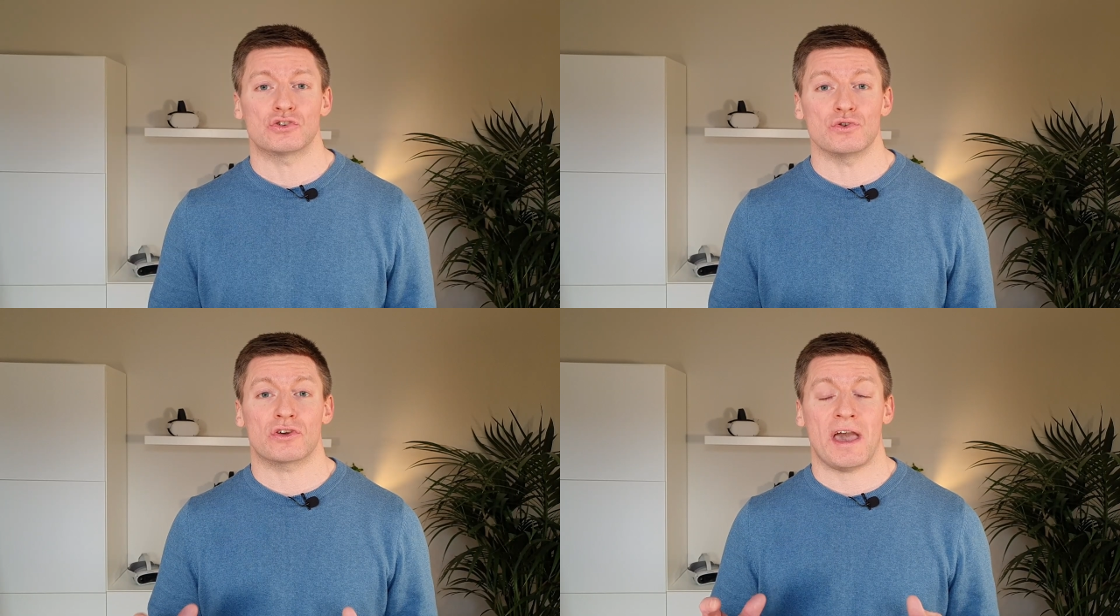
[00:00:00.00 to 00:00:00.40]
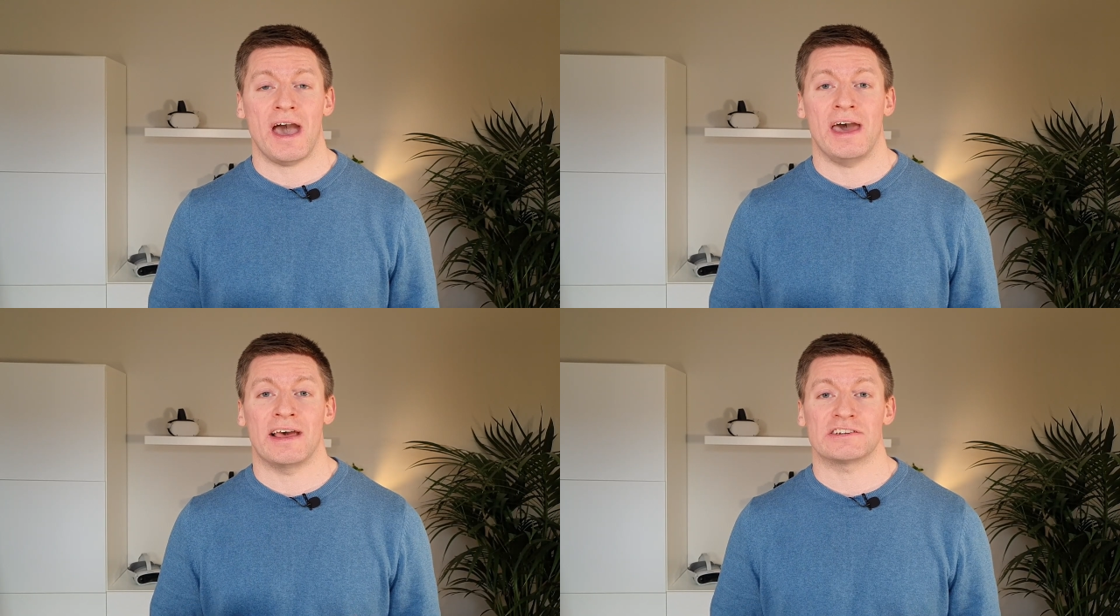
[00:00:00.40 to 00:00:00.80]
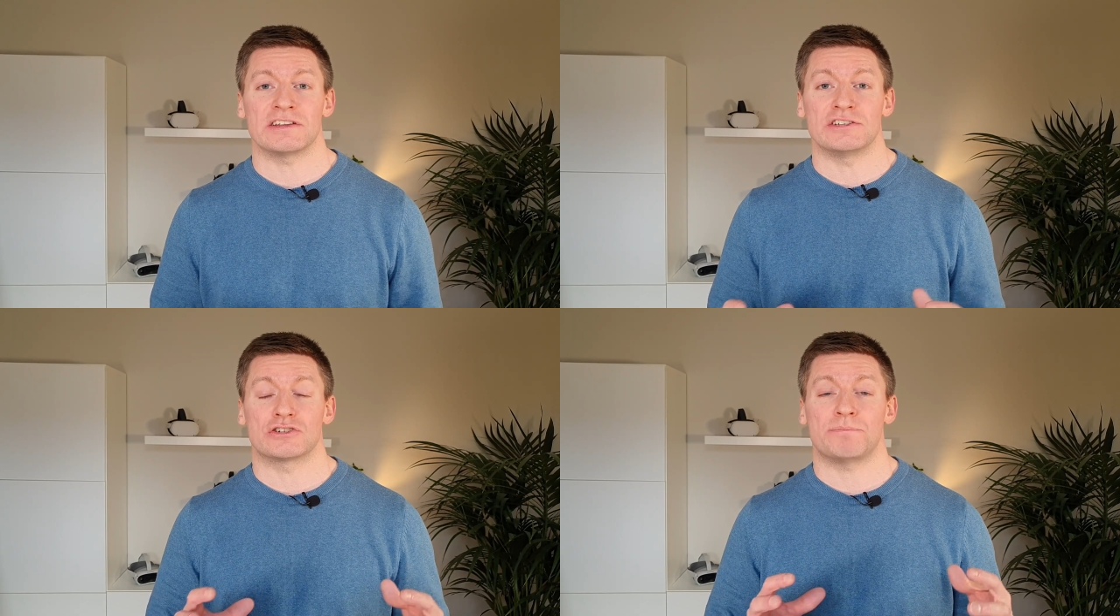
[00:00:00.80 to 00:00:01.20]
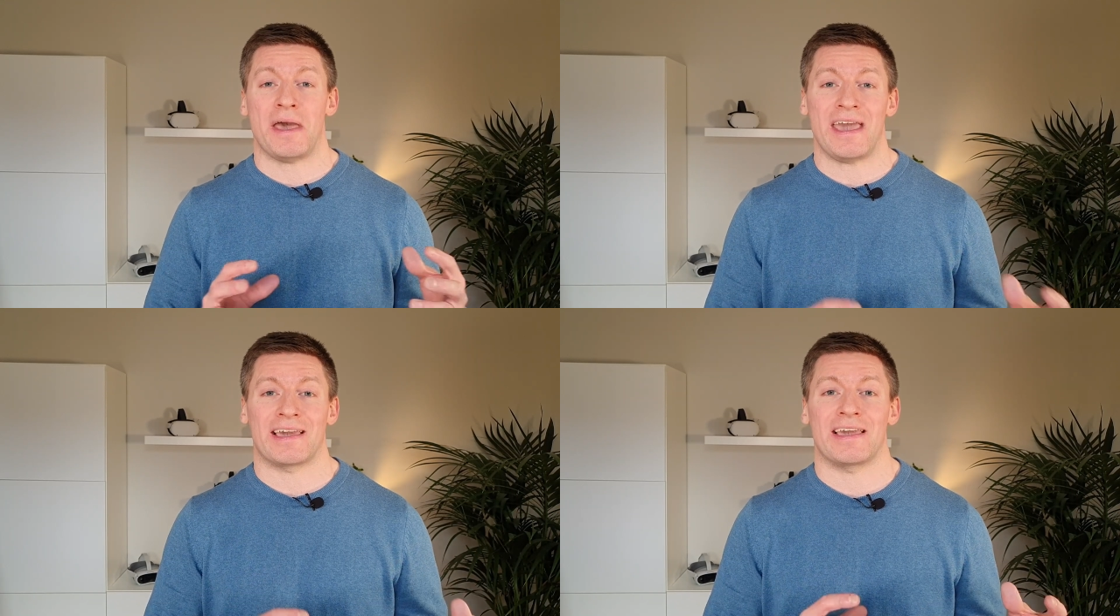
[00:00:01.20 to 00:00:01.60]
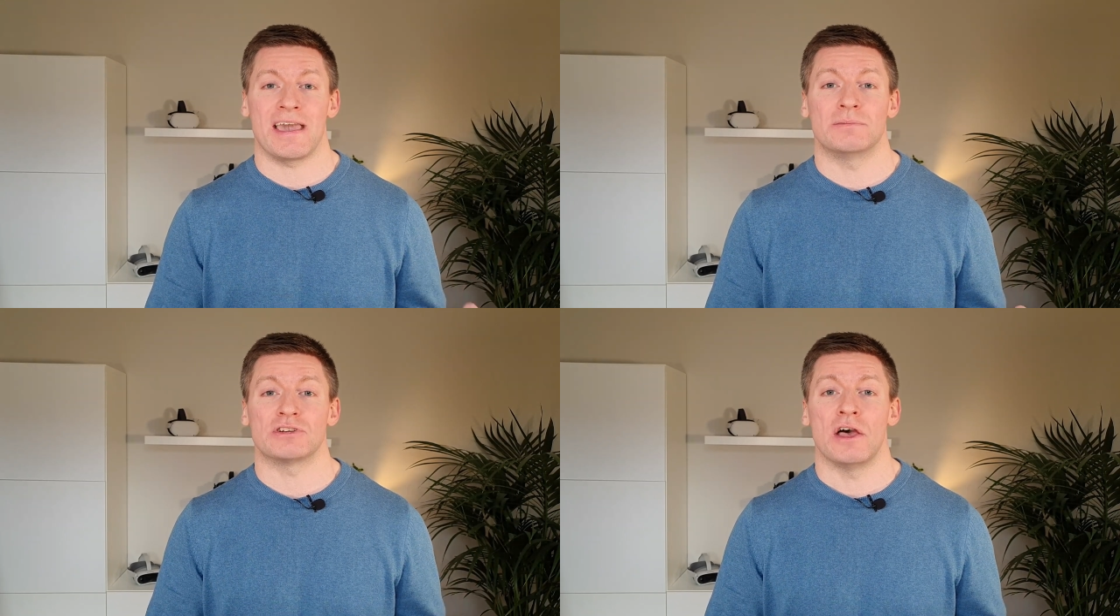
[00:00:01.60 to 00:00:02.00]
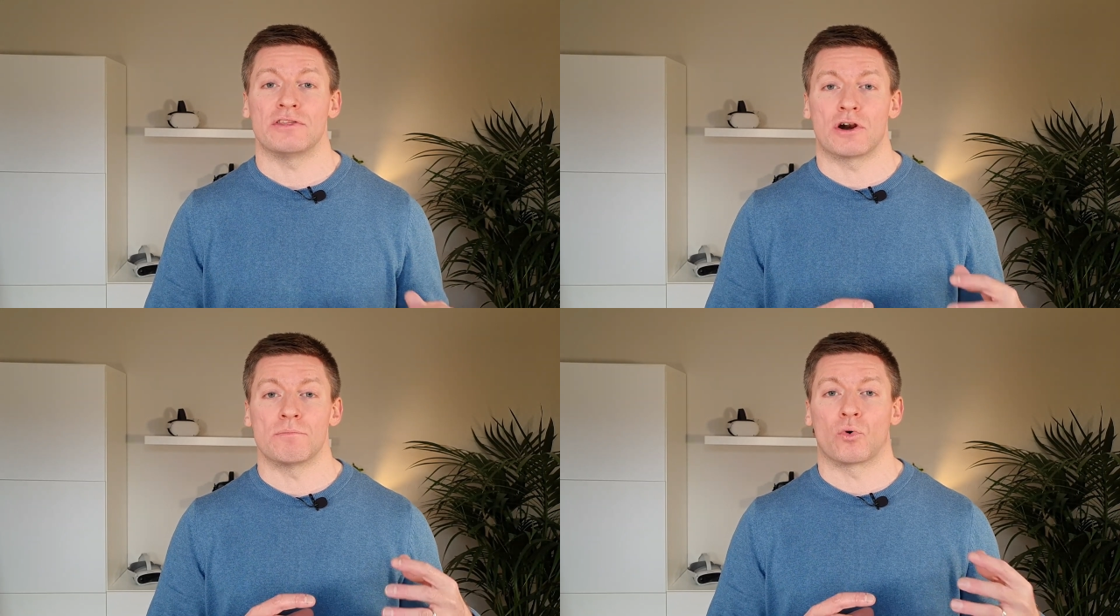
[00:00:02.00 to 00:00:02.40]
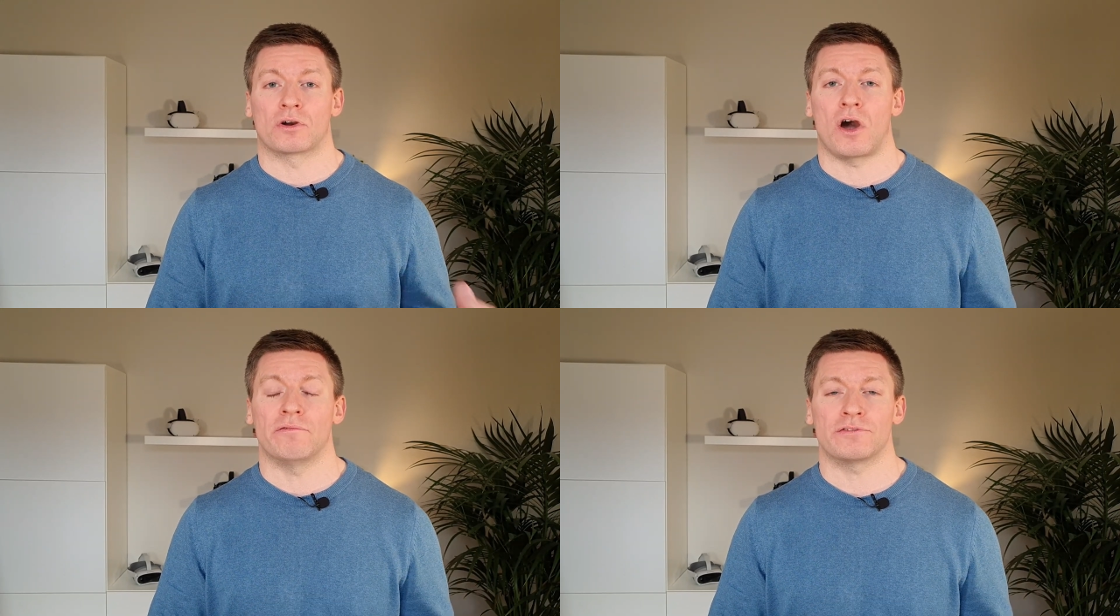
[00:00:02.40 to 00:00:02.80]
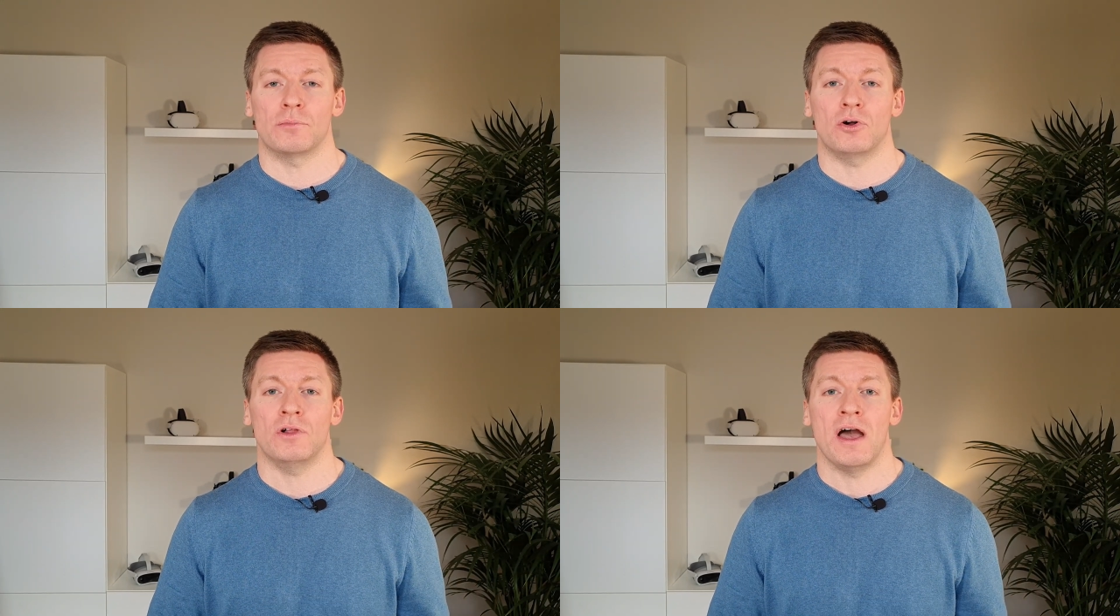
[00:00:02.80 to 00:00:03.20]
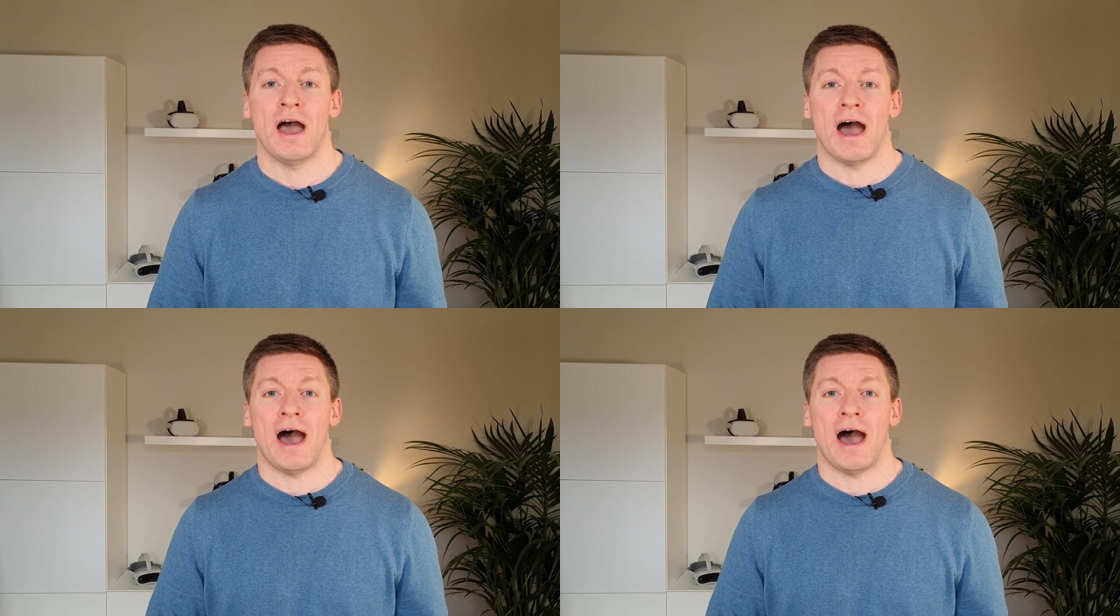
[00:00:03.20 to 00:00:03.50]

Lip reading: so you can actually just pick games that are more comfortable.